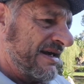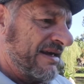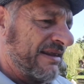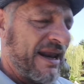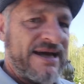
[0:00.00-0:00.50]

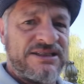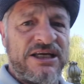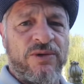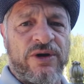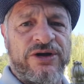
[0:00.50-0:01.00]
the last
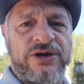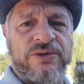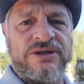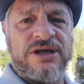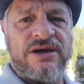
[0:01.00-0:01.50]
thing you want to
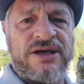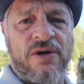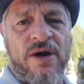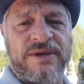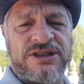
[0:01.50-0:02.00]
do is go
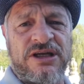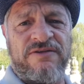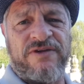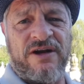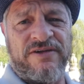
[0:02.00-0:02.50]
home and sit
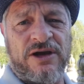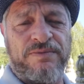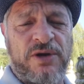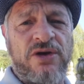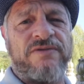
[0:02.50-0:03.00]
in front of a
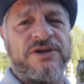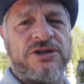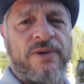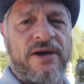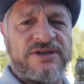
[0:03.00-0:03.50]
computer for
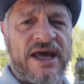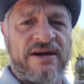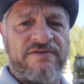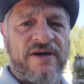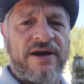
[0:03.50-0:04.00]
2 hours to
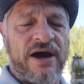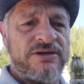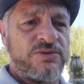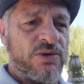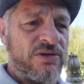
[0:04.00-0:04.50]
edit
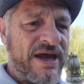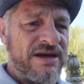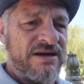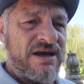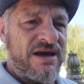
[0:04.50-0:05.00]
photos, well
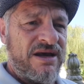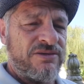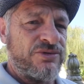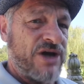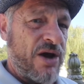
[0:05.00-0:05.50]
then
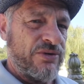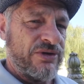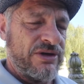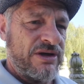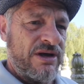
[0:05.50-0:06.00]
don't.
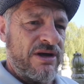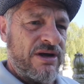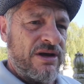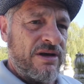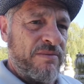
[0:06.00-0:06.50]

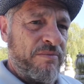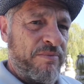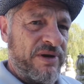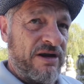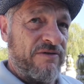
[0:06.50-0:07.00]

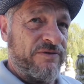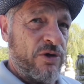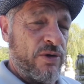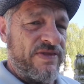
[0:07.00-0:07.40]
But if you're in